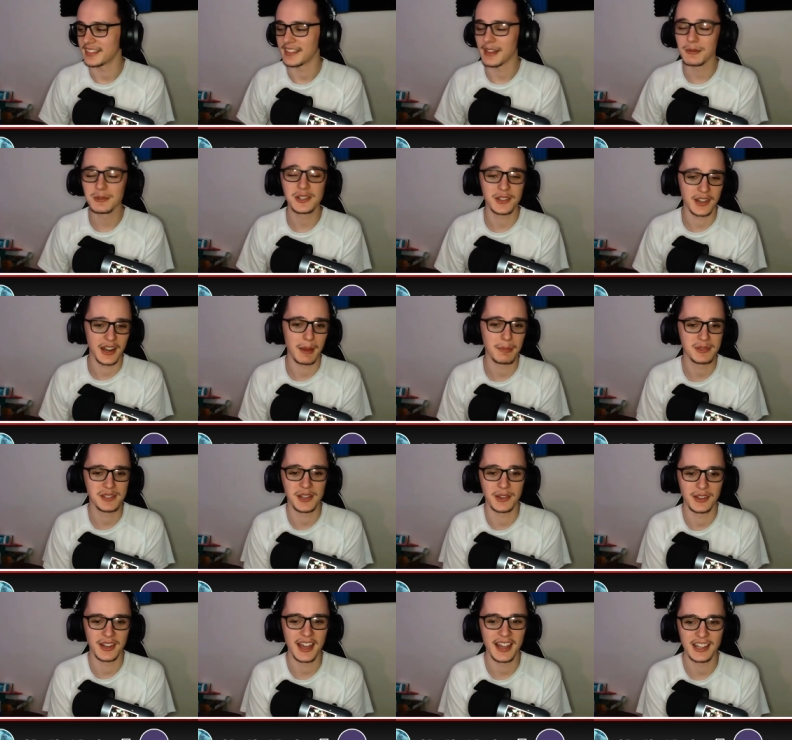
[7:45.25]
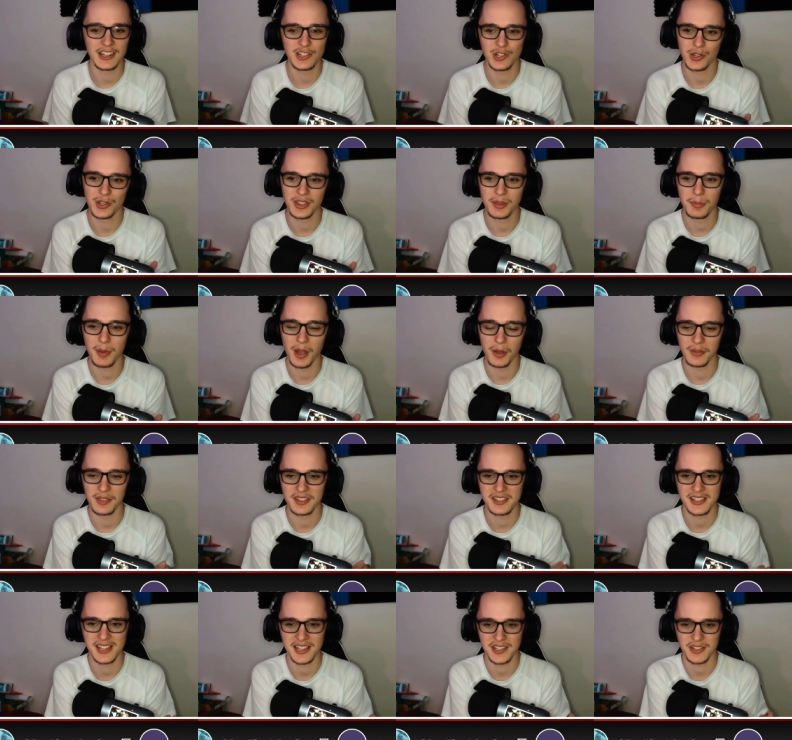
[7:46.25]
that was a good episode. I enjoyed the part
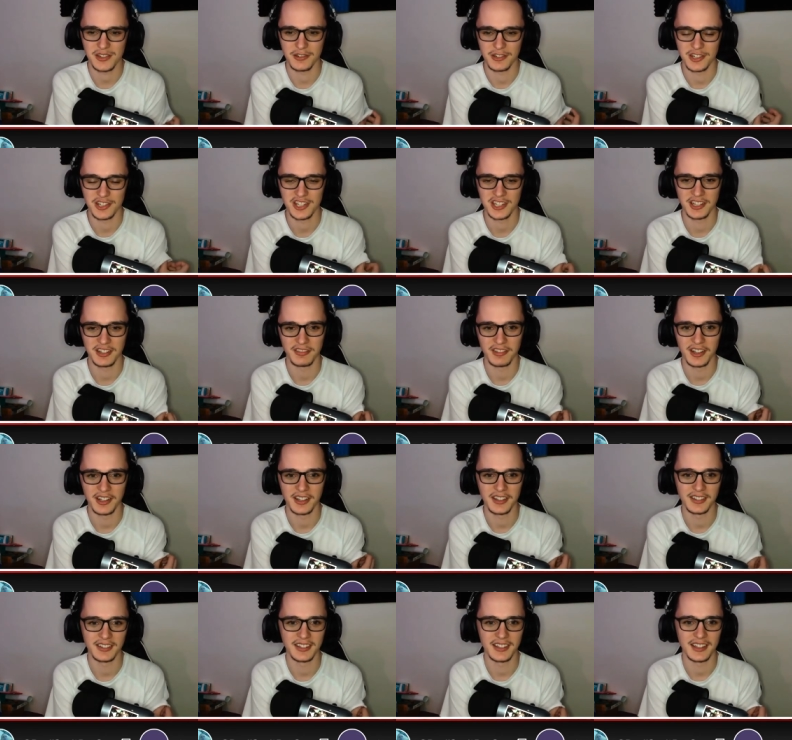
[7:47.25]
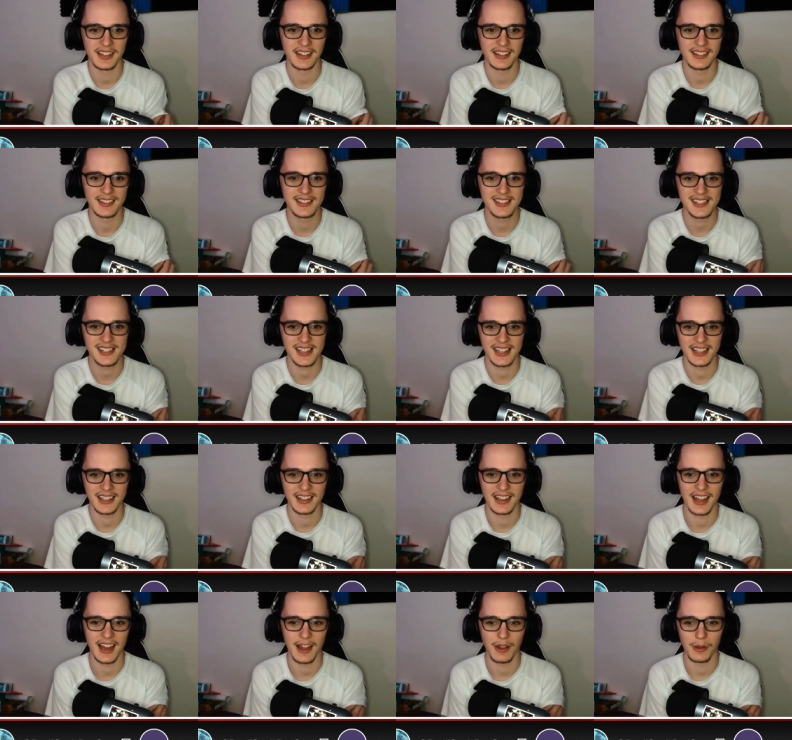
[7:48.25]
with the sister and Shinra and
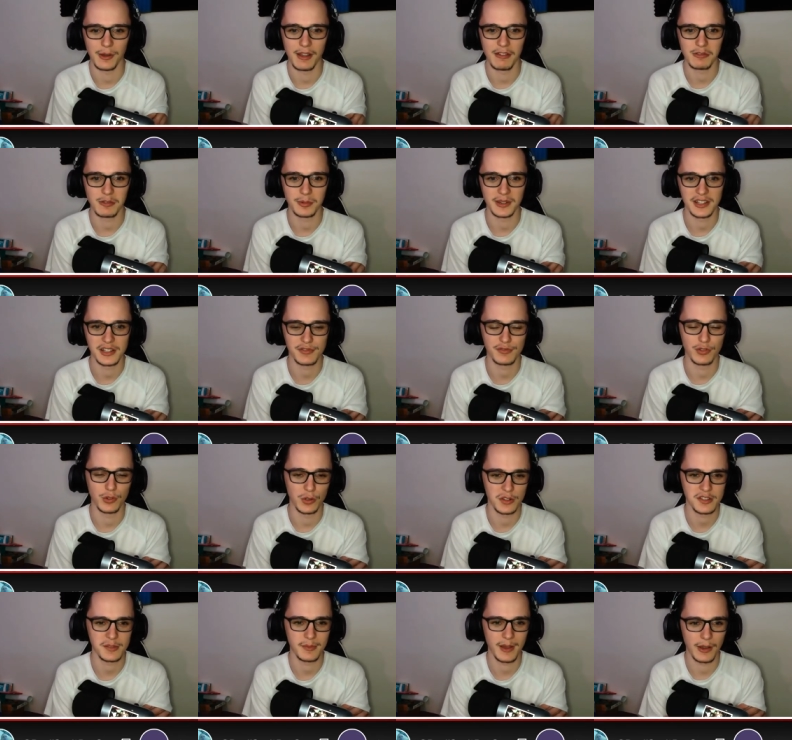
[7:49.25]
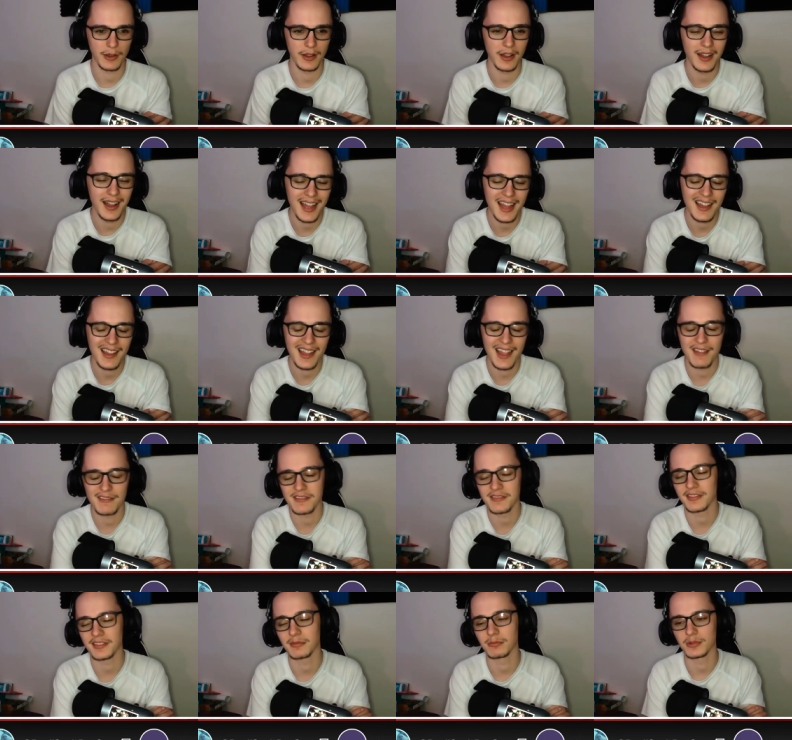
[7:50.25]
seeing how everybody's thoughts about
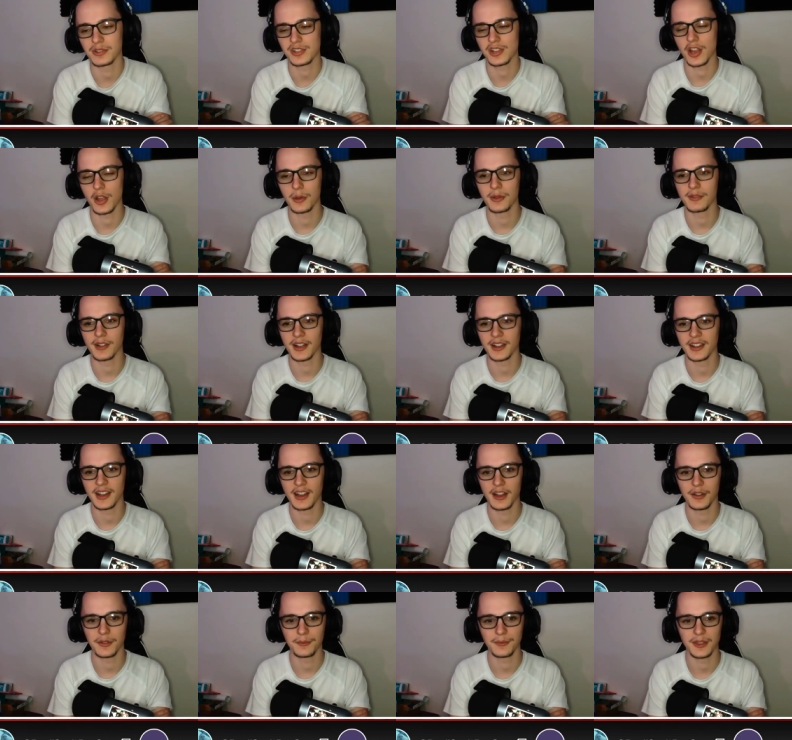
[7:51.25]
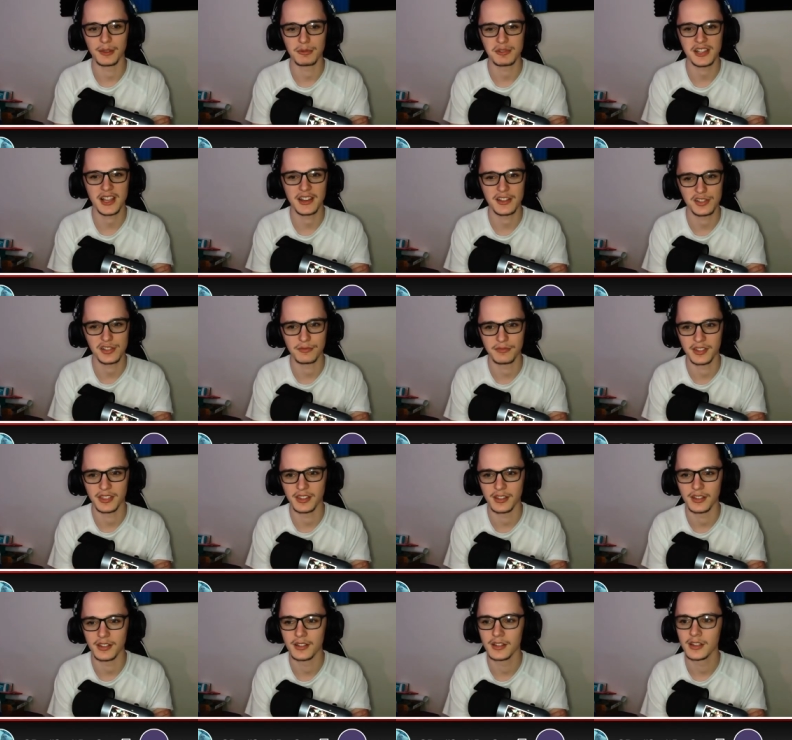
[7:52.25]
everything was going right now. It was kind of
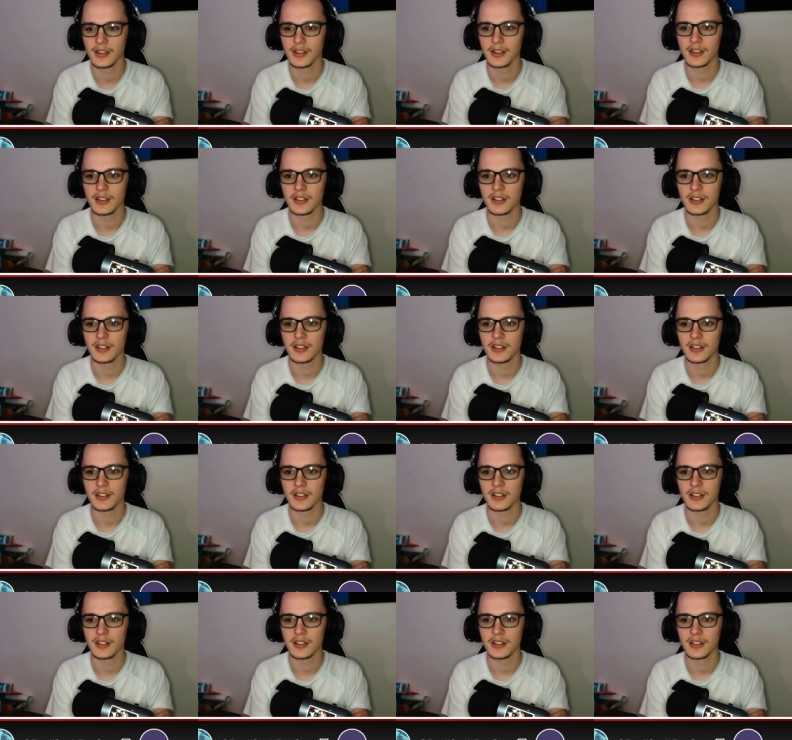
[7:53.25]
something that